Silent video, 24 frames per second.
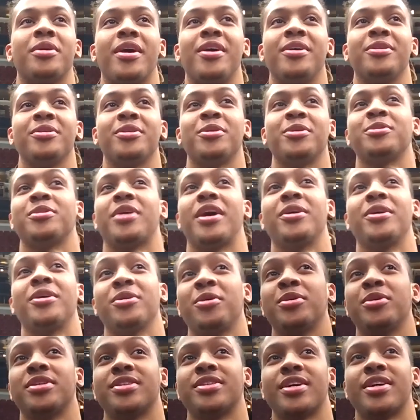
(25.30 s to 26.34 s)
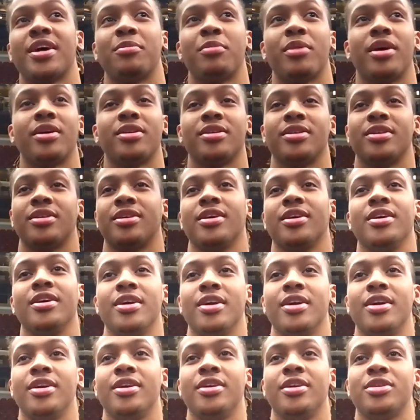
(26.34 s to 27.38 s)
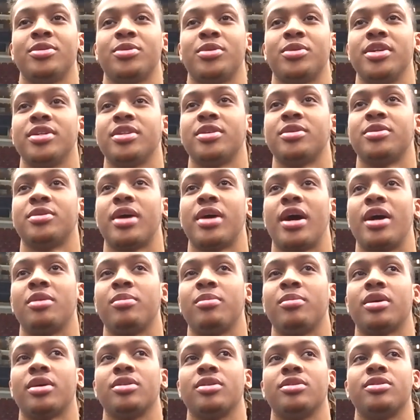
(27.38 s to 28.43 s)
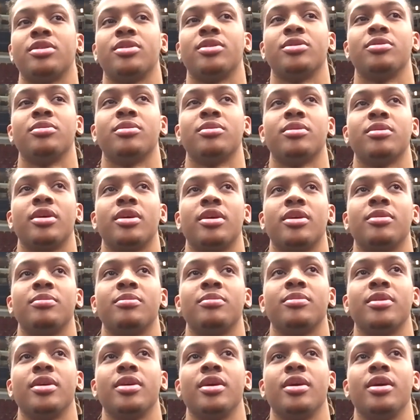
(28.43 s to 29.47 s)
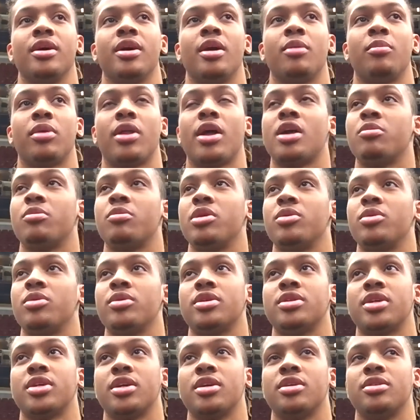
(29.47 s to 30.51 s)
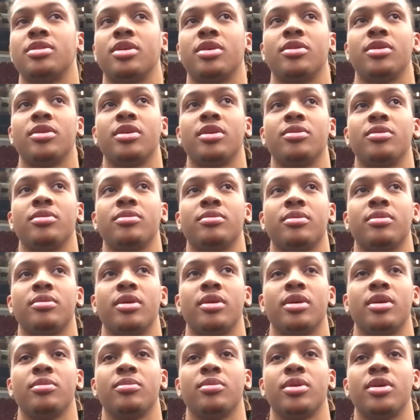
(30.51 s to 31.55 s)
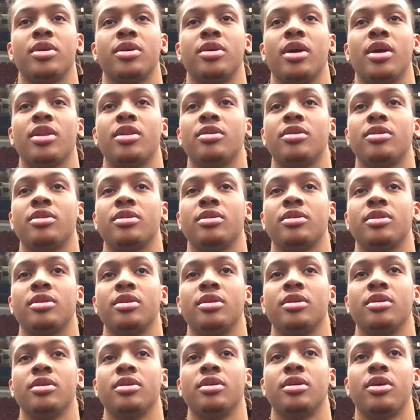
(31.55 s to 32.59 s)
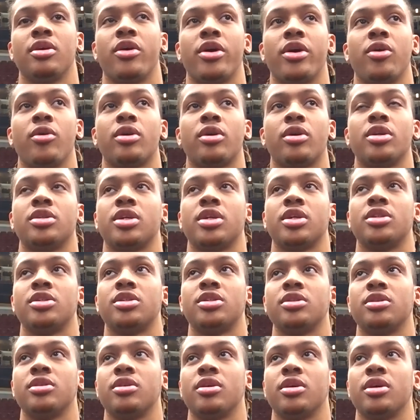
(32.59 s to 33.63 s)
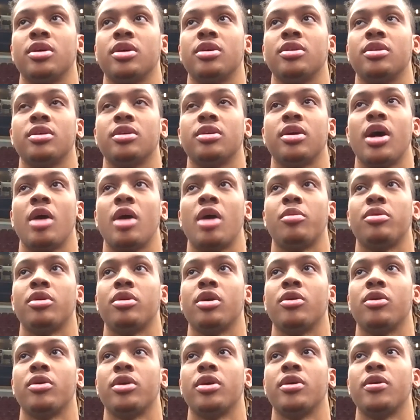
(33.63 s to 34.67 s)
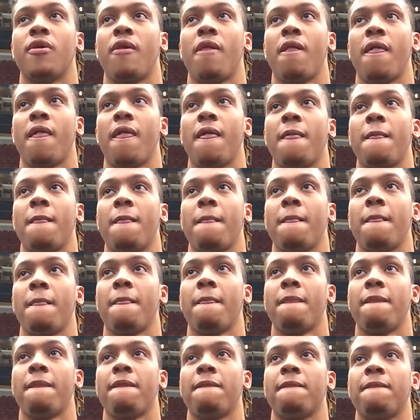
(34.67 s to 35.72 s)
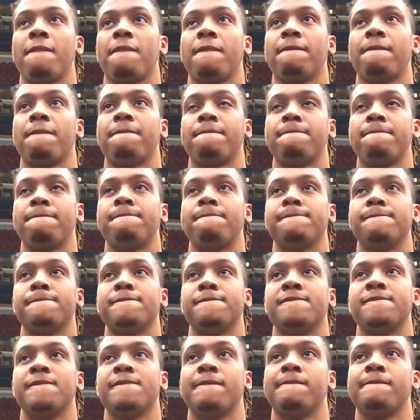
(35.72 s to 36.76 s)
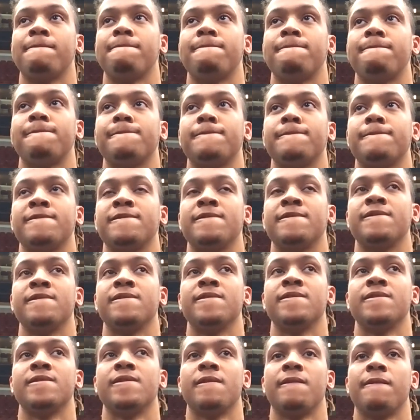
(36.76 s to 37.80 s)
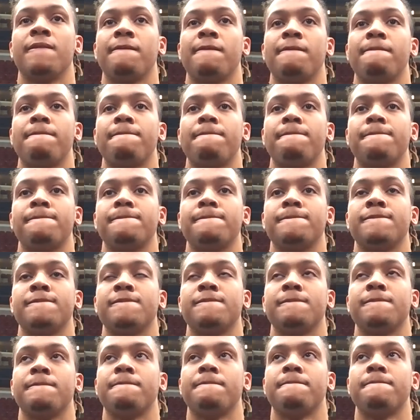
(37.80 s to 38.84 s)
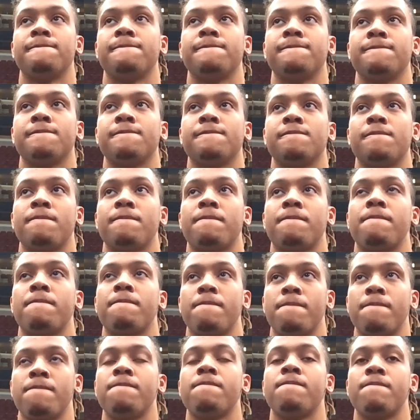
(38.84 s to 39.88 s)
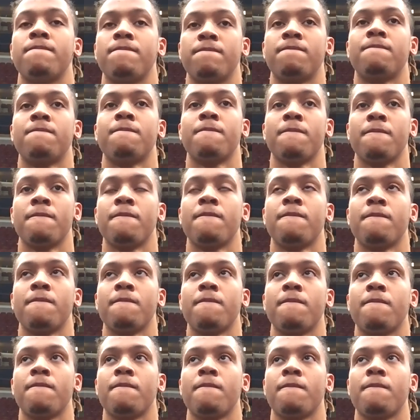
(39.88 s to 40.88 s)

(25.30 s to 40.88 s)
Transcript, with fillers: I don't know. I don't know what to say. I mean, I just, it is what it is. It's out of my control. Um, I'm glad to be with San Antonio, um, with another great organization. Happy to grow here. It's a young team. You know, a lot of guys up and coming. Dejounte, Keldon. Um,